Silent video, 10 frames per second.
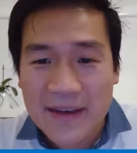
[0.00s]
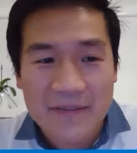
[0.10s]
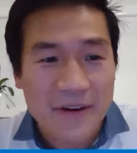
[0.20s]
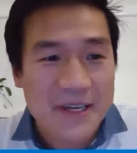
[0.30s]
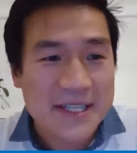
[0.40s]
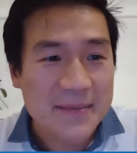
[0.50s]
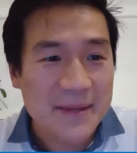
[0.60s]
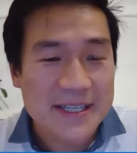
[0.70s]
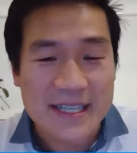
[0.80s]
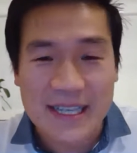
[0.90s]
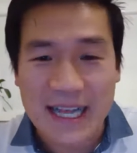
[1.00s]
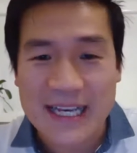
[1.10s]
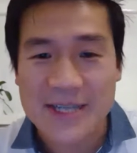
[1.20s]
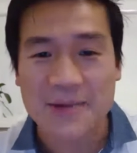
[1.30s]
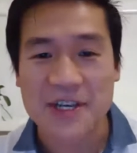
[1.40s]
Very similar to the
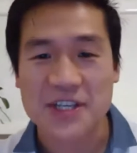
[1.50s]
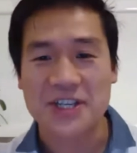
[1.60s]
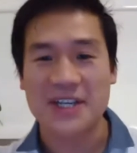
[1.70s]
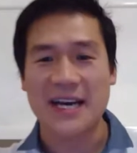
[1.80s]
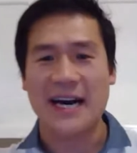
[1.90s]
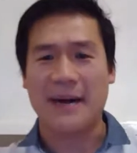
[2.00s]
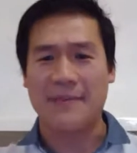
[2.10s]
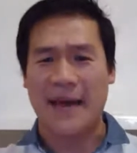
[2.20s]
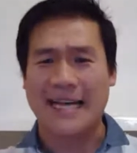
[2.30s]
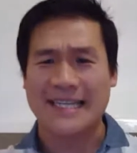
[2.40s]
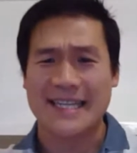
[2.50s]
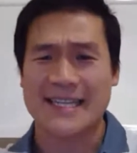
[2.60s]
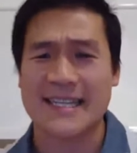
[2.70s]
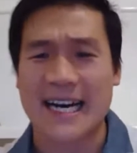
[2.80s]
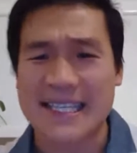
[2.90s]
last question. As
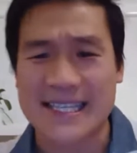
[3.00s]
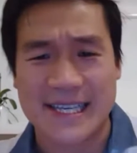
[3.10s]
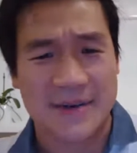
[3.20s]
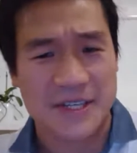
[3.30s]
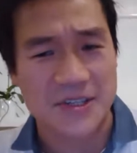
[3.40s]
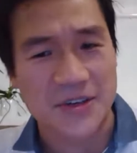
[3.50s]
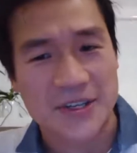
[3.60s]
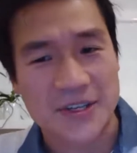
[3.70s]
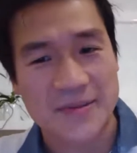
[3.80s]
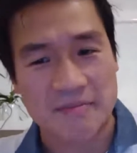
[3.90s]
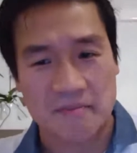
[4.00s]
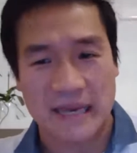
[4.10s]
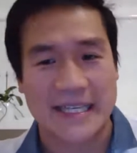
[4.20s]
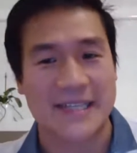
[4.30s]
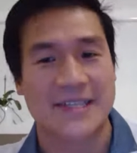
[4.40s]
discussed, there are certain
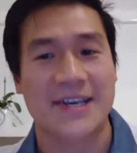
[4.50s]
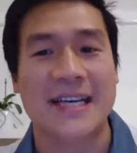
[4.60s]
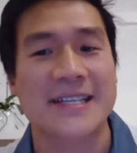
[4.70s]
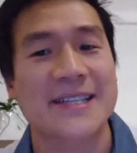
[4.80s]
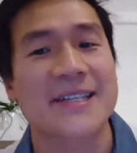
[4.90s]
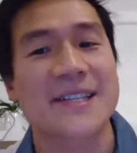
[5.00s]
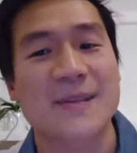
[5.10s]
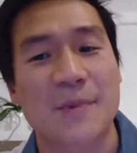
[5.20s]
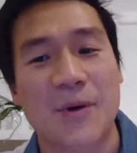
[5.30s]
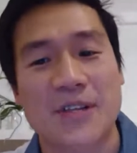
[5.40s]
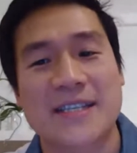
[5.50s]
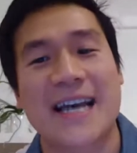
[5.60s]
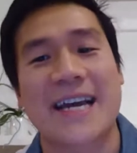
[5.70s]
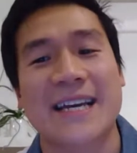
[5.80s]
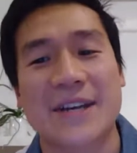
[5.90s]
exercises and sports
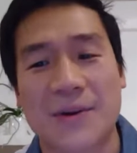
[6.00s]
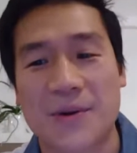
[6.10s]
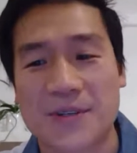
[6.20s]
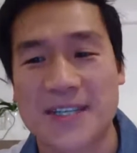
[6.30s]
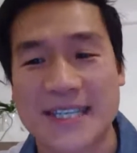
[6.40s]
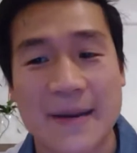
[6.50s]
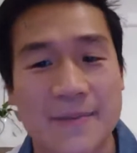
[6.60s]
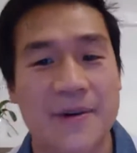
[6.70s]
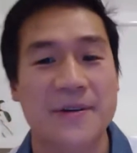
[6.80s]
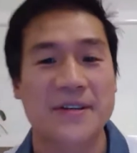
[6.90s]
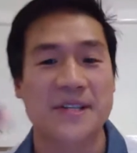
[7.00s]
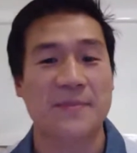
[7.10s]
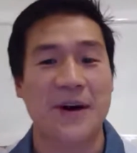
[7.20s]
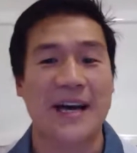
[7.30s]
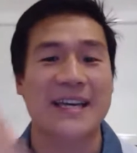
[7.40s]
that can cause a temporary
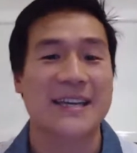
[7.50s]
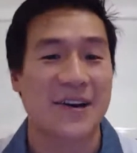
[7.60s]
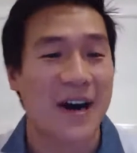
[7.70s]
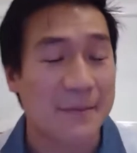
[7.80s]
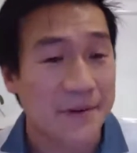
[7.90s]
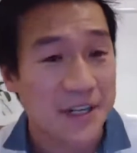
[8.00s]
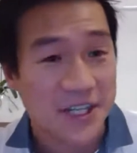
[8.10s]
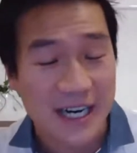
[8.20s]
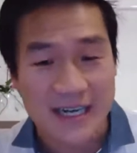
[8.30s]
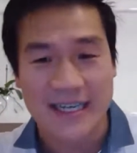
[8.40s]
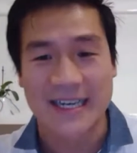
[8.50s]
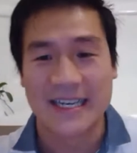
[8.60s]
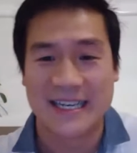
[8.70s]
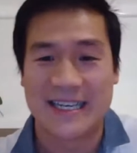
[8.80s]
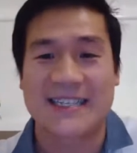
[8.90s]
spike in eye pressure,
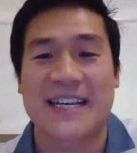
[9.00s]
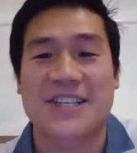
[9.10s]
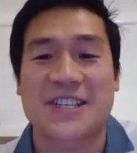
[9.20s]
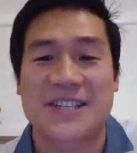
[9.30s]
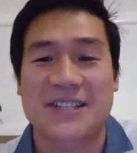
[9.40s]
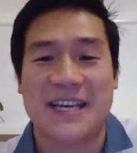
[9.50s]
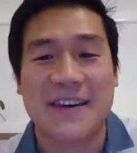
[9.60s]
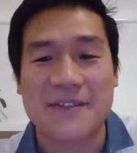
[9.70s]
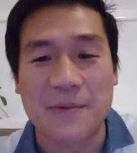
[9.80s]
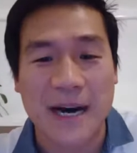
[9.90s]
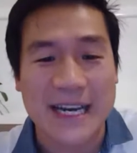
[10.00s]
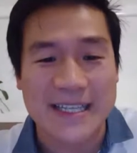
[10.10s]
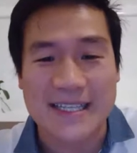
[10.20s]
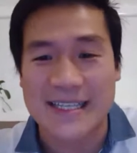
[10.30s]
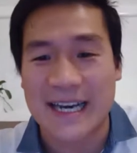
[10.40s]
such as heavy
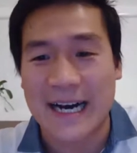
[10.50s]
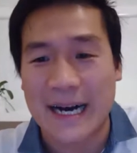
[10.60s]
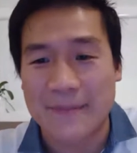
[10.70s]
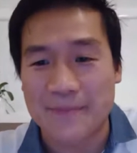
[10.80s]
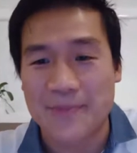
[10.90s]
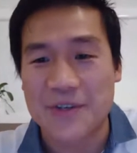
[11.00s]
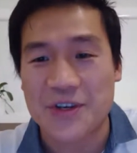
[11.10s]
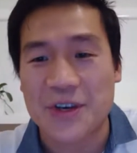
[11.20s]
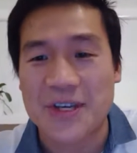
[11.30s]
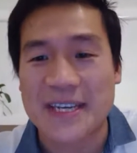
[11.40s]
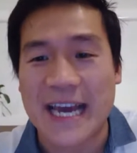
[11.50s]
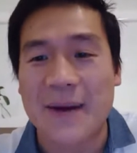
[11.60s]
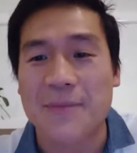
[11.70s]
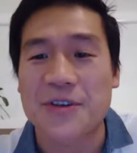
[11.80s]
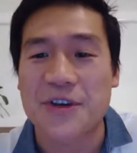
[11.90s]
weights, certain
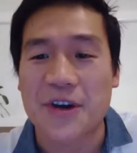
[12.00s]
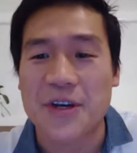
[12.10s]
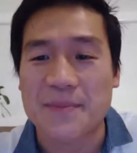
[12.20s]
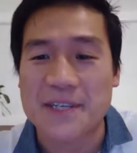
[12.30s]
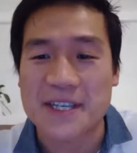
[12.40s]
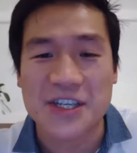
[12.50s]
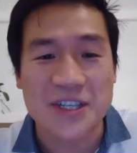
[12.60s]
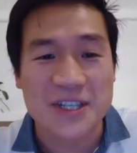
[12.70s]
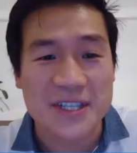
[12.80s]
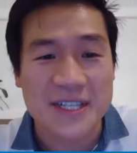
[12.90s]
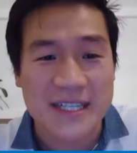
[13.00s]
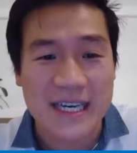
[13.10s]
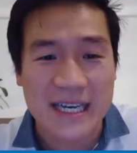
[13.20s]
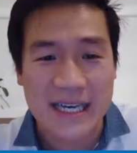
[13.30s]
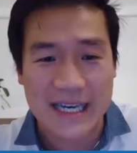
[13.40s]
downward yoga positions,